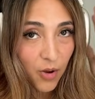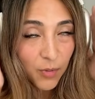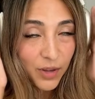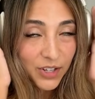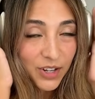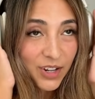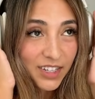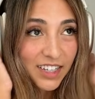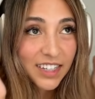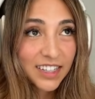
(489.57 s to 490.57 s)
Oh my
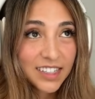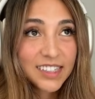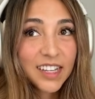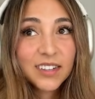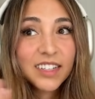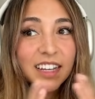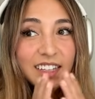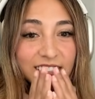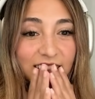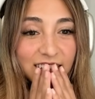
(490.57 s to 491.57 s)
God, it is sound
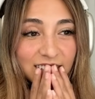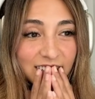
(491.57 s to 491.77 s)
cancel. I